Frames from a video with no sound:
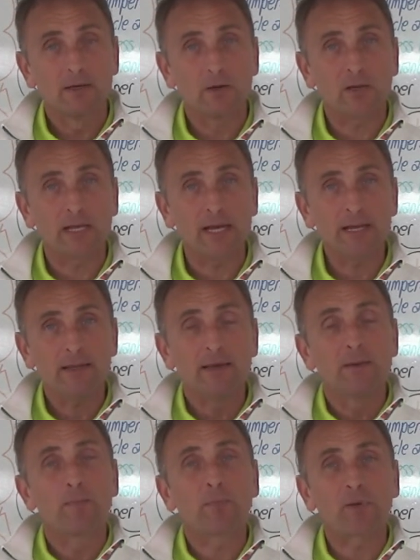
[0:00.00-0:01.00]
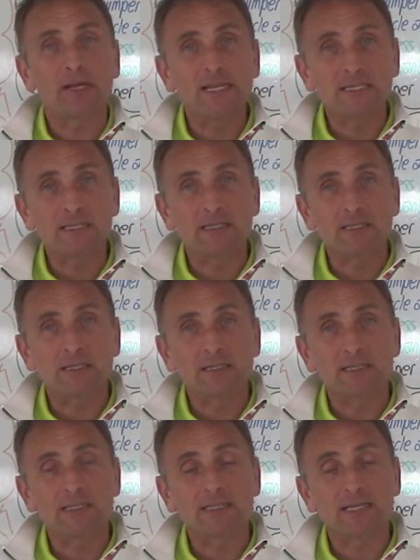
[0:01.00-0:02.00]
Okay, please
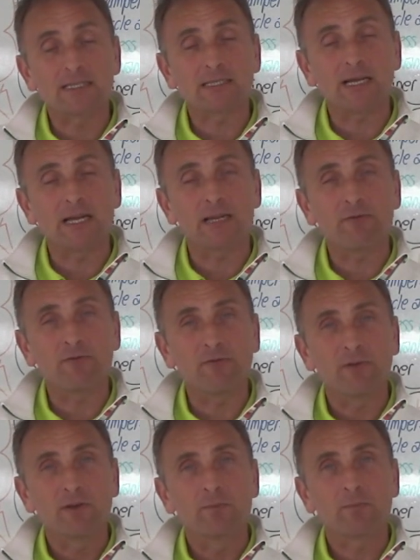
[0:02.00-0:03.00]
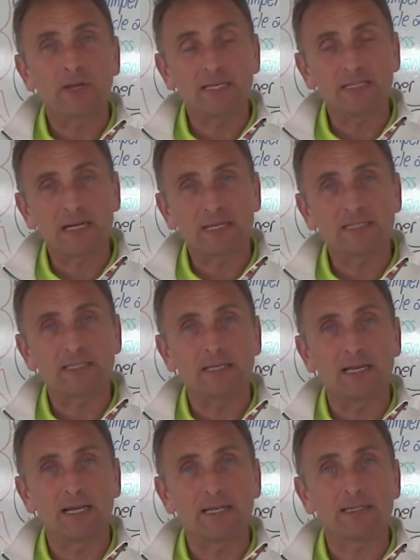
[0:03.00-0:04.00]
stay safe, please
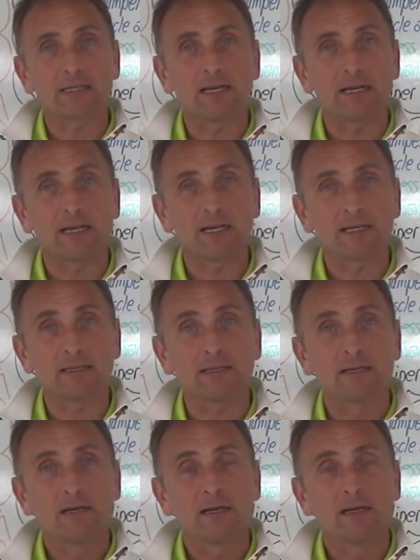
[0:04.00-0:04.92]
isolate, and